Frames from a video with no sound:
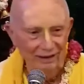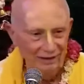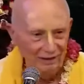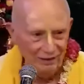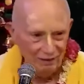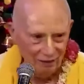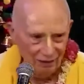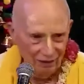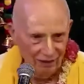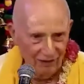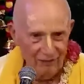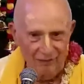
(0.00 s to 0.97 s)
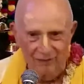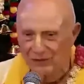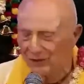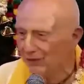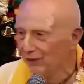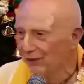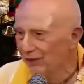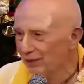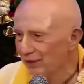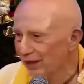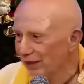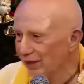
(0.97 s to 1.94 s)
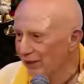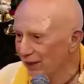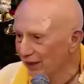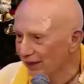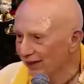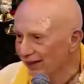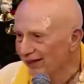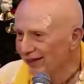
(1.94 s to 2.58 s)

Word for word: This is another story. But anyway,